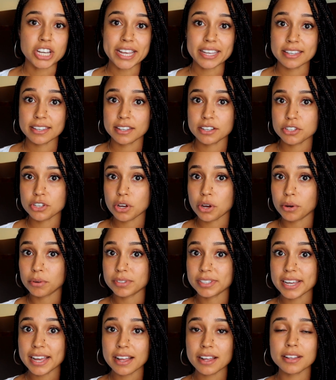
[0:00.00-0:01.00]
Checking into
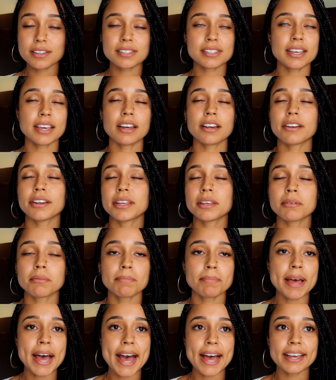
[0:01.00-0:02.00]
hotels, carrying
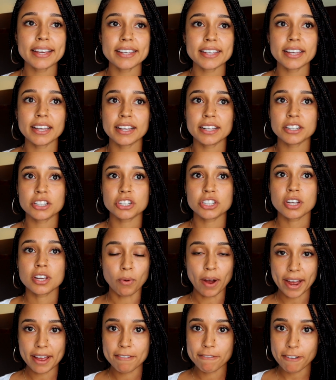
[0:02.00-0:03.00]
baggage,
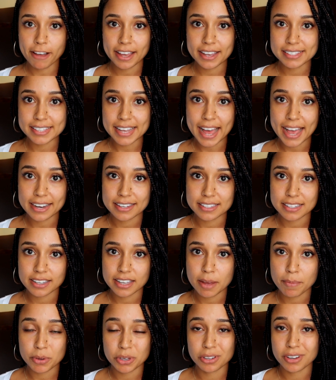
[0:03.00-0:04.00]
Wi-Fi is acting
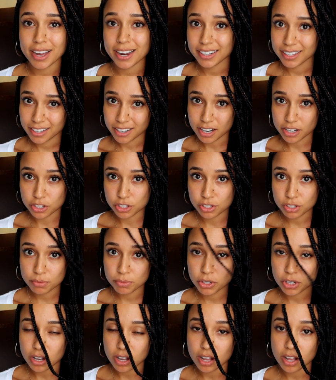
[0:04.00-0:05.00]
up and you gotta get on a
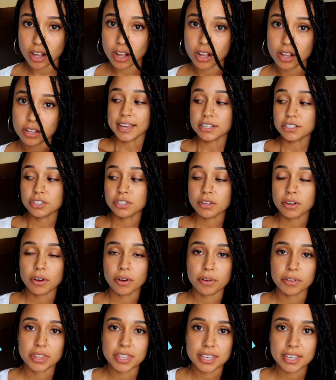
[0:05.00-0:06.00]
Zoom call. And
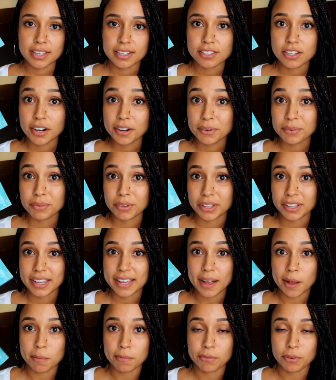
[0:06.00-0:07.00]
so these are really
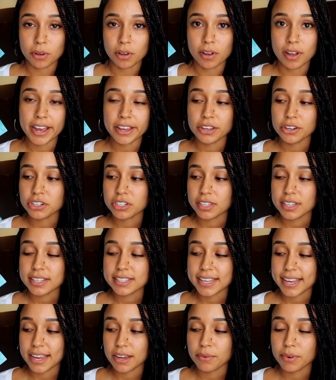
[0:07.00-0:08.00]
helpful. I usually
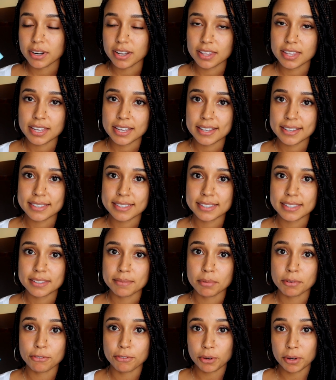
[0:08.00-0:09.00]
take one of these
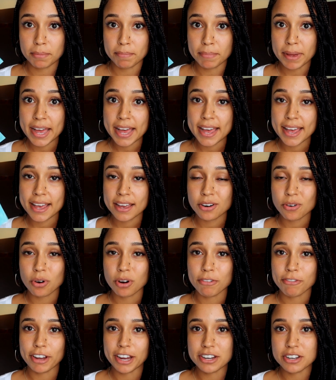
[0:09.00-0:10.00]
before bed,
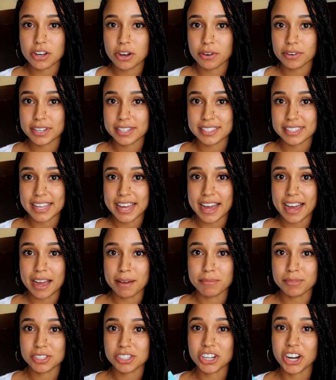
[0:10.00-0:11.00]
or if I notice that
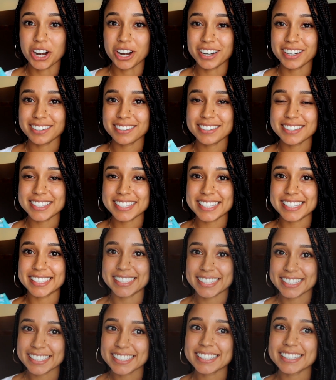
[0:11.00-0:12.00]
I'm starting to
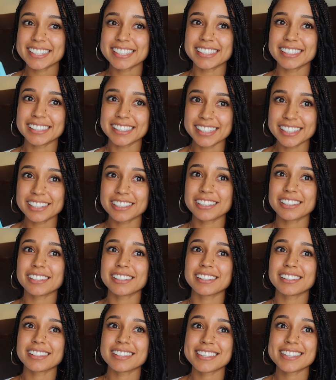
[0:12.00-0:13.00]
get a
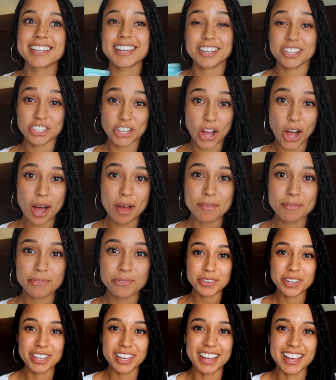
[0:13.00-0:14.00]
little ticked
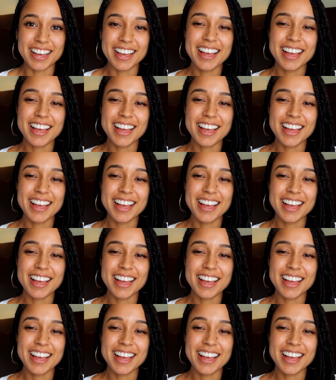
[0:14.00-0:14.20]
off